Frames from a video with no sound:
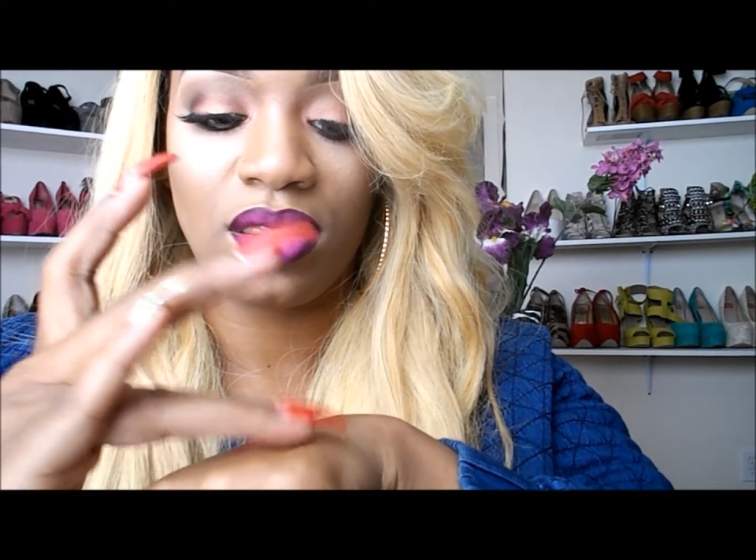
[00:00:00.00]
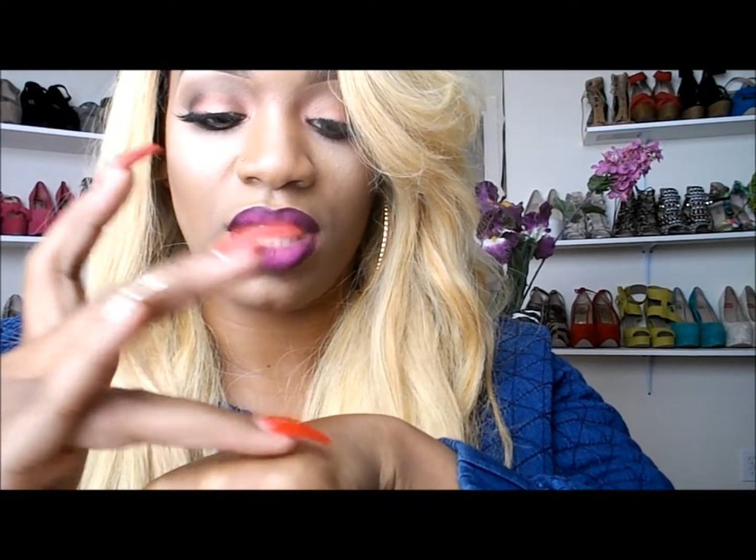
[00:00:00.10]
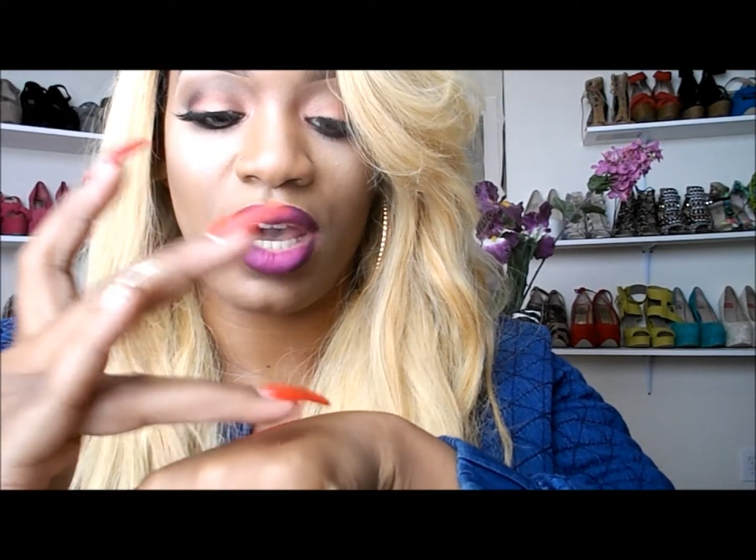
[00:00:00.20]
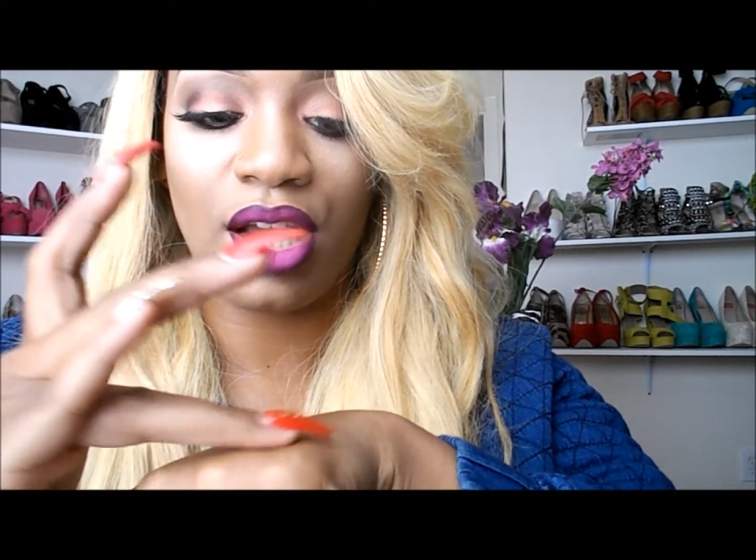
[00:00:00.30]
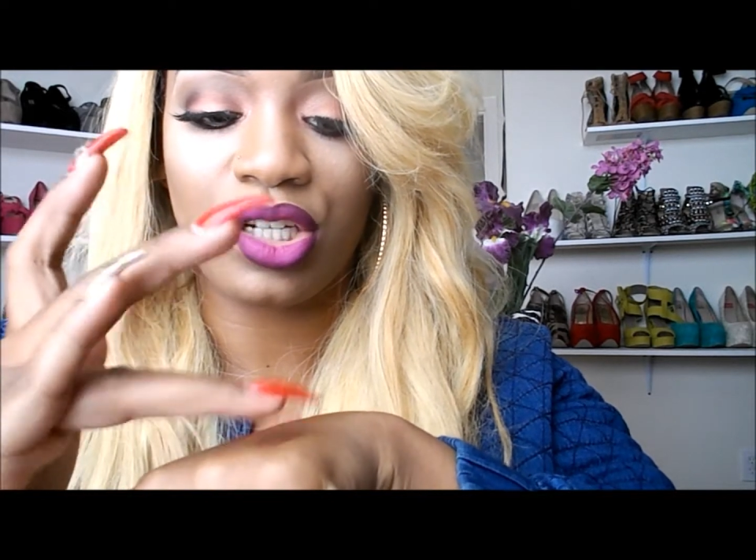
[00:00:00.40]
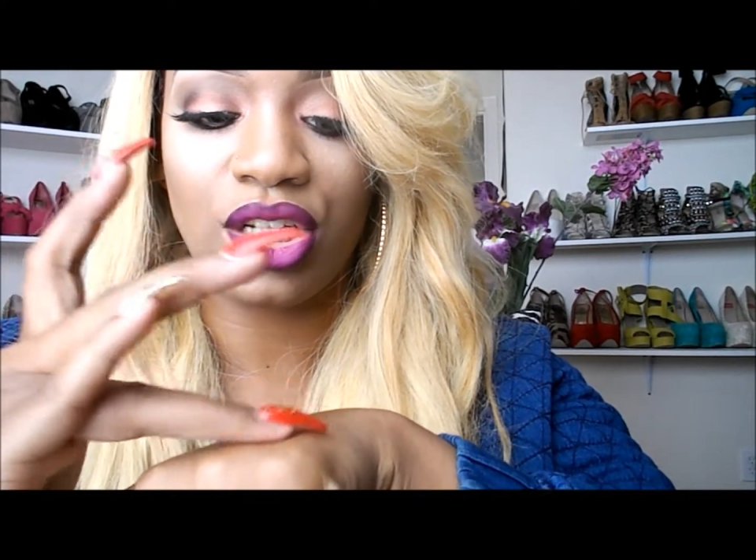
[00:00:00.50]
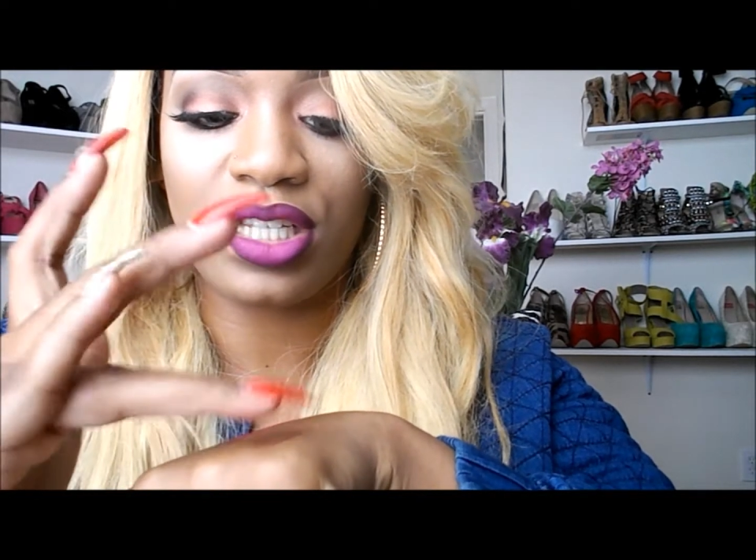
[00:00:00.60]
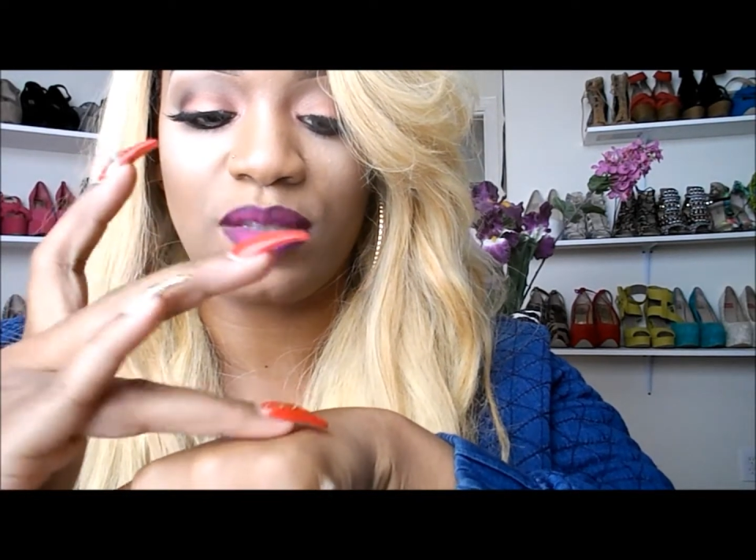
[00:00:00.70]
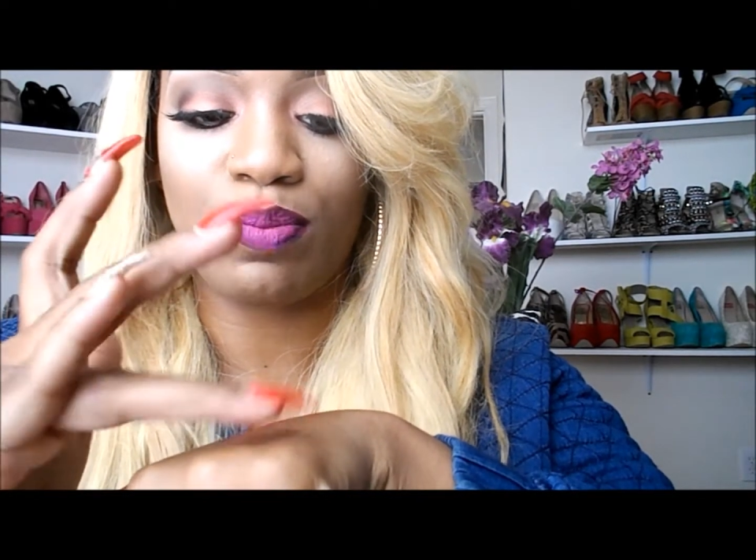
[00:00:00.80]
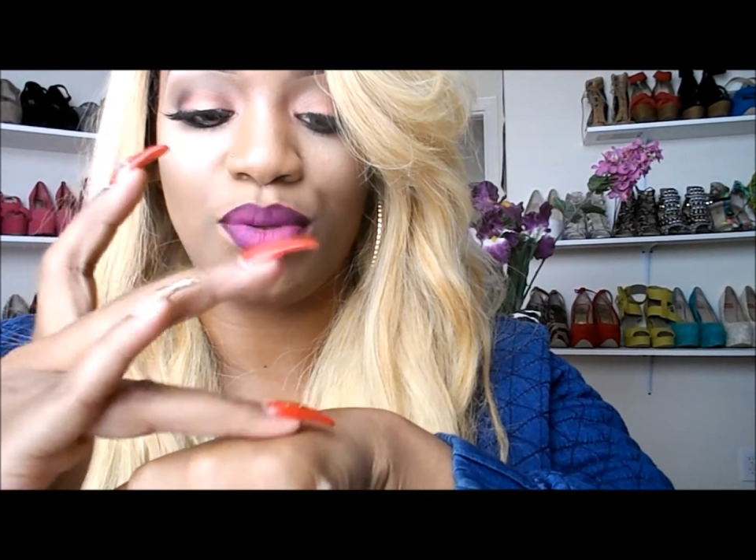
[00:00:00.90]
they are
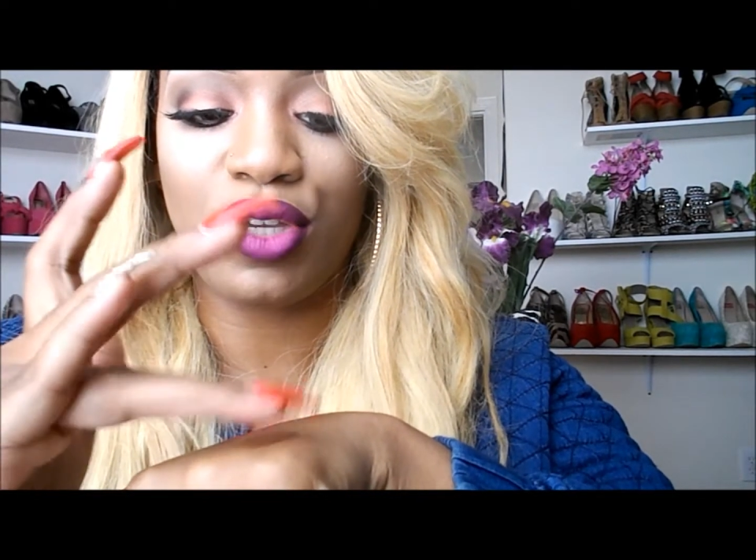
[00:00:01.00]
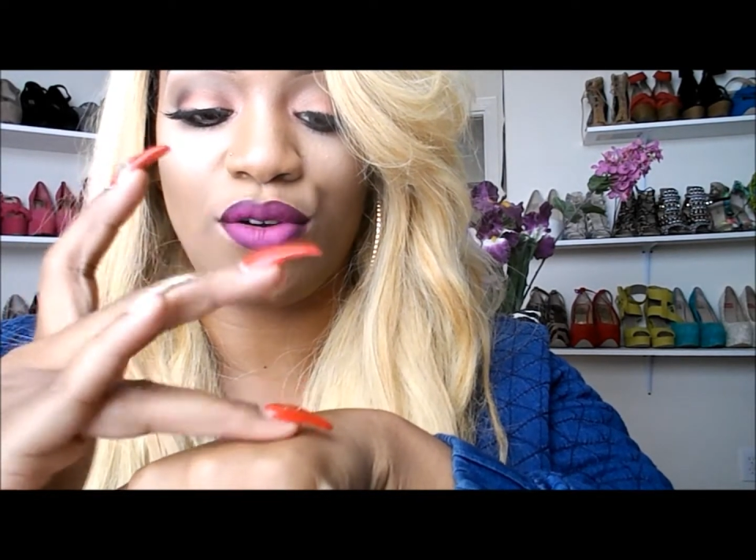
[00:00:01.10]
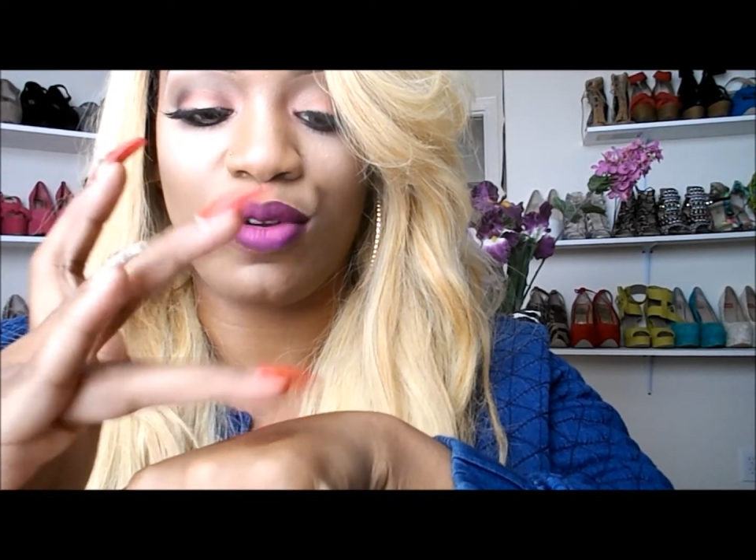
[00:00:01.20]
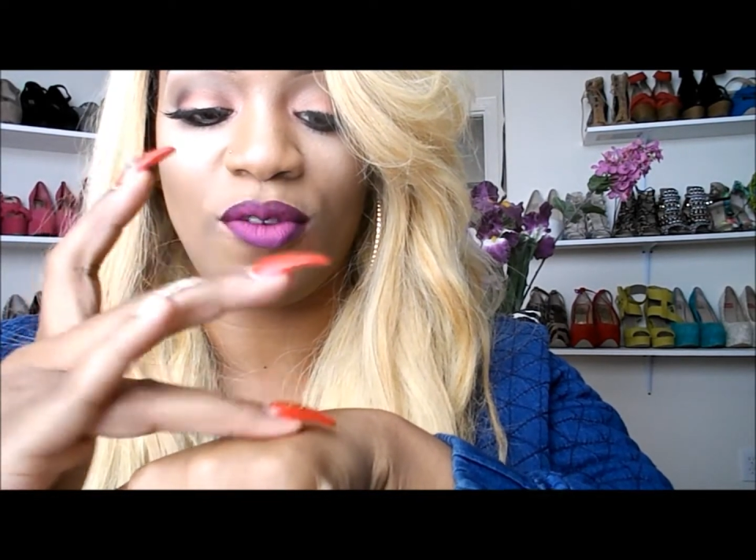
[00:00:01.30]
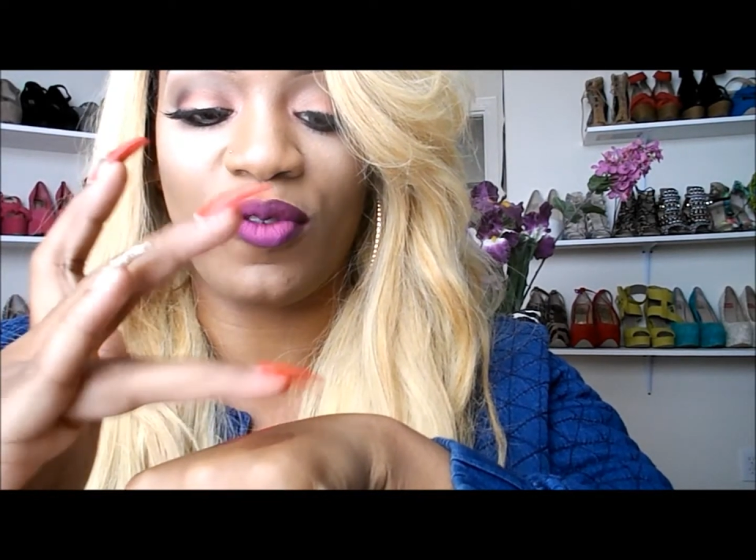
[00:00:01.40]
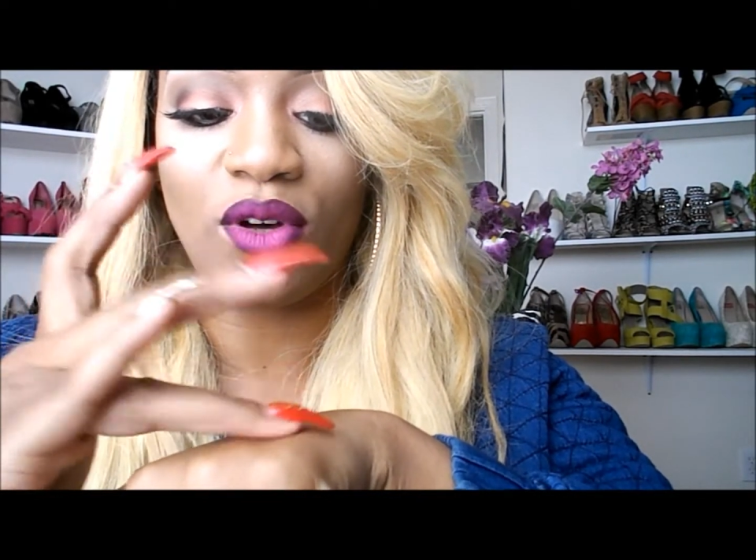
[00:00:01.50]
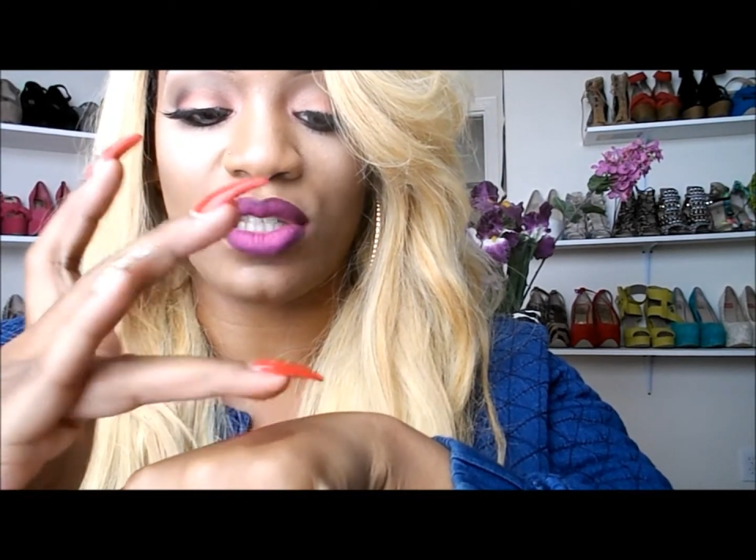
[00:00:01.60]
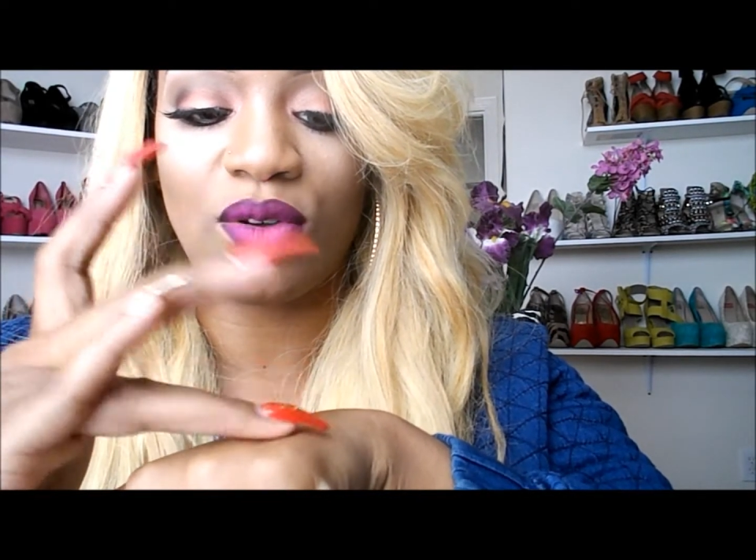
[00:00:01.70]
just beautiful.